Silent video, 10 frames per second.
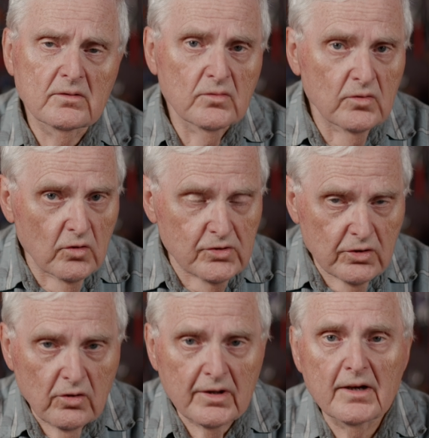Of course, you're
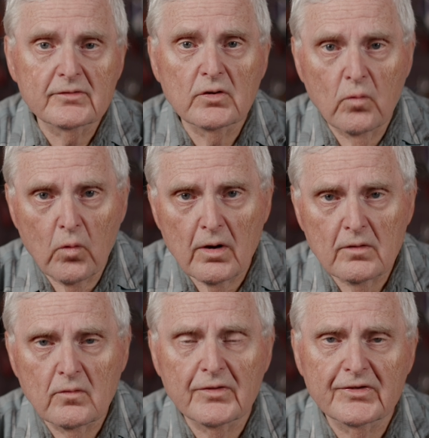going to have to
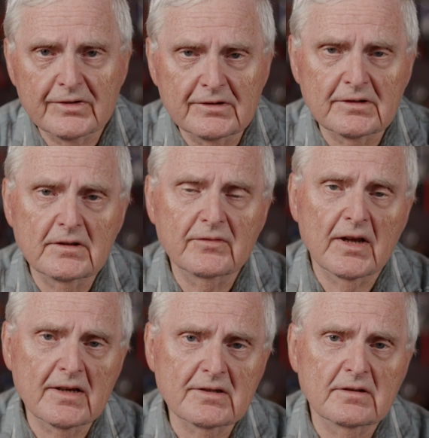work with sensitive
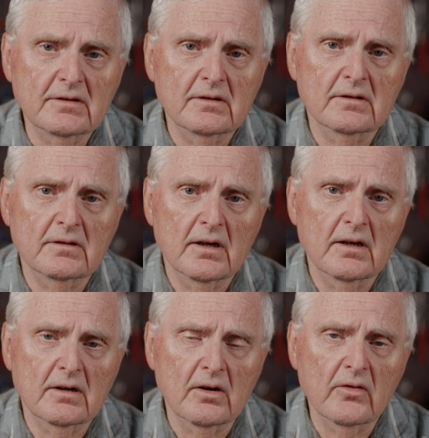testing
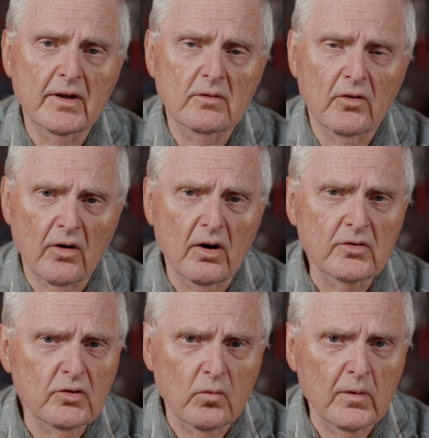and all that with all
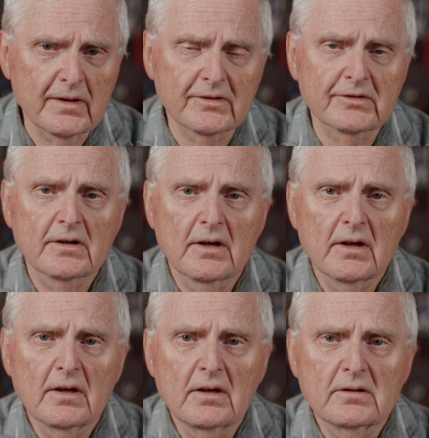your wits
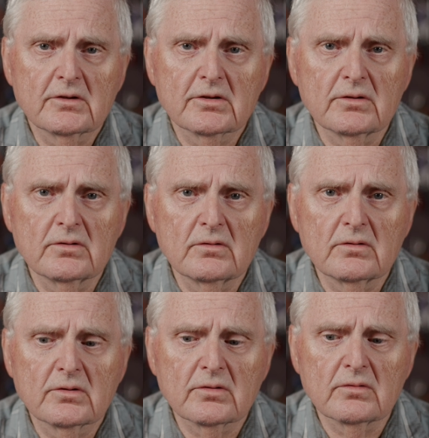to
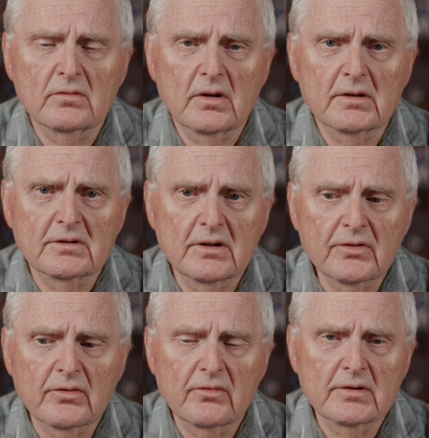get
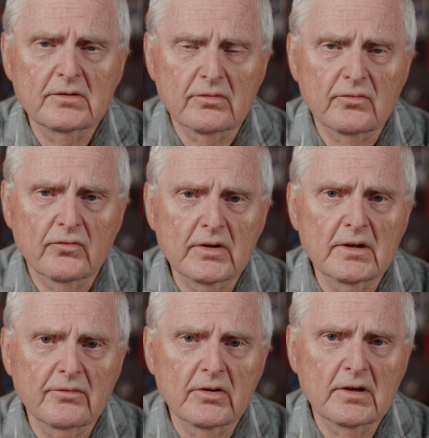the read to
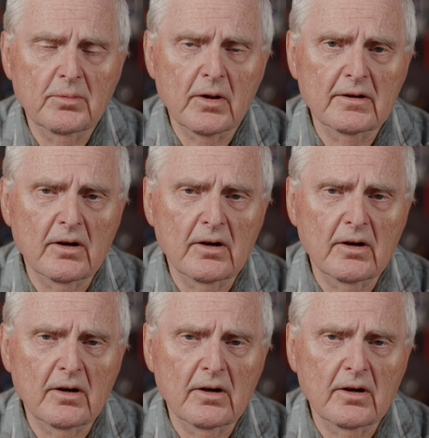really, really play.